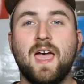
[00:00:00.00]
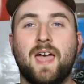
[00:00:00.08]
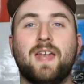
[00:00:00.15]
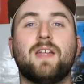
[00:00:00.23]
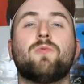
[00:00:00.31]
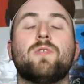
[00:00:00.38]

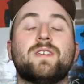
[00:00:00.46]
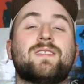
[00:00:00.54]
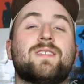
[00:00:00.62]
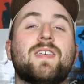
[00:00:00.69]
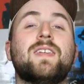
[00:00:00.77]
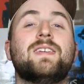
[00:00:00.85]
and it
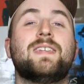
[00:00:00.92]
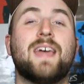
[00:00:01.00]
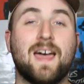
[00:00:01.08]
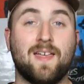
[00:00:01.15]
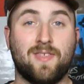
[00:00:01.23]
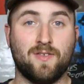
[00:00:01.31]
was the
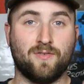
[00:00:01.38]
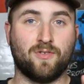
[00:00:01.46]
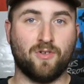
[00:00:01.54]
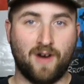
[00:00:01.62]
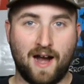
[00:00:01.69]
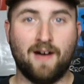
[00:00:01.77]
death
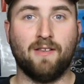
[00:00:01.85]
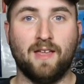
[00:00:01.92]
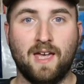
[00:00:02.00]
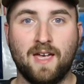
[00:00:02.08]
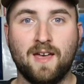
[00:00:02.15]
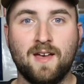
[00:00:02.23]
of
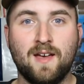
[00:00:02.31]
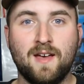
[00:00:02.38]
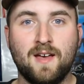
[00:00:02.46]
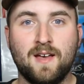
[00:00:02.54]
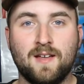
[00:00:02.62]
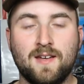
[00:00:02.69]
Crowley.
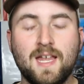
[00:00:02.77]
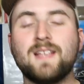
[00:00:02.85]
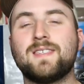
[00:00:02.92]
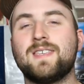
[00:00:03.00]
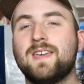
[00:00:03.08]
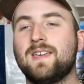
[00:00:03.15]

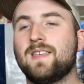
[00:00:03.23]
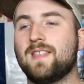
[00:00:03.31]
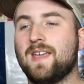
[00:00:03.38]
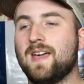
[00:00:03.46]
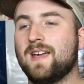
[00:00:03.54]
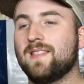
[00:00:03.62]
Not
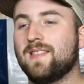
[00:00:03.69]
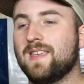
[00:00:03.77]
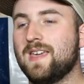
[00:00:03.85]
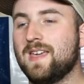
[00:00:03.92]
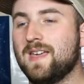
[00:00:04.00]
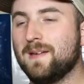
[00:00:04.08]
saying that
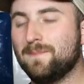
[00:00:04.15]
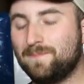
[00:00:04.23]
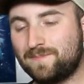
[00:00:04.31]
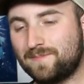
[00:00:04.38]
the